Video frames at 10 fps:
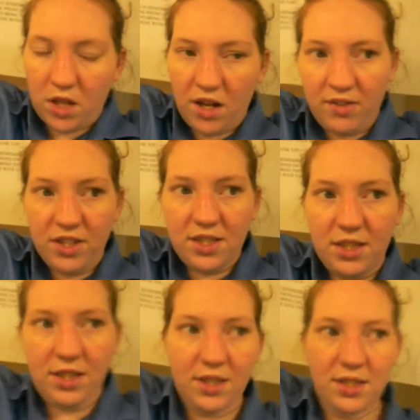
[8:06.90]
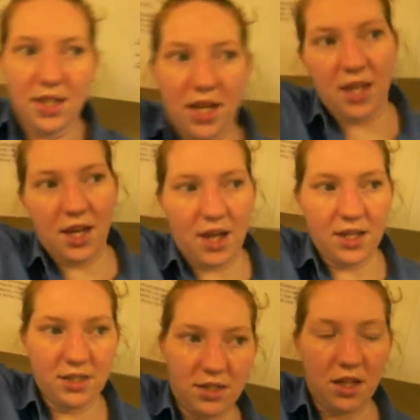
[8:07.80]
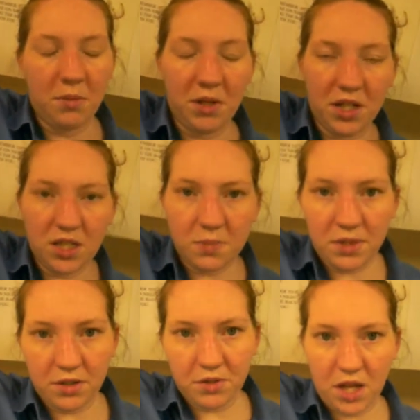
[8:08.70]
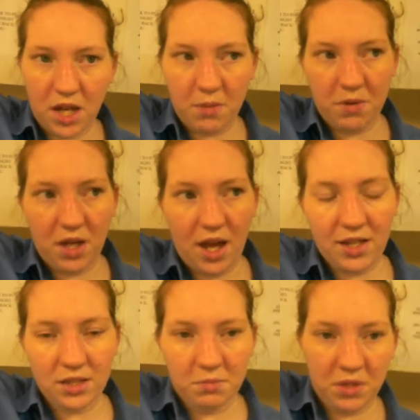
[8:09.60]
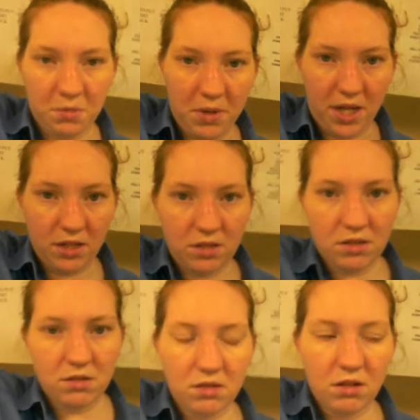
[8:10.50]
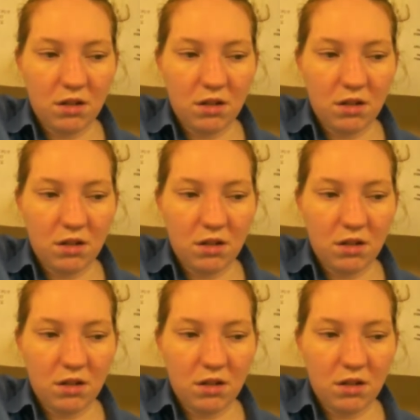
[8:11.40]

Obviously the day hasn't, I mean it's been okay, but it hasn't been the best.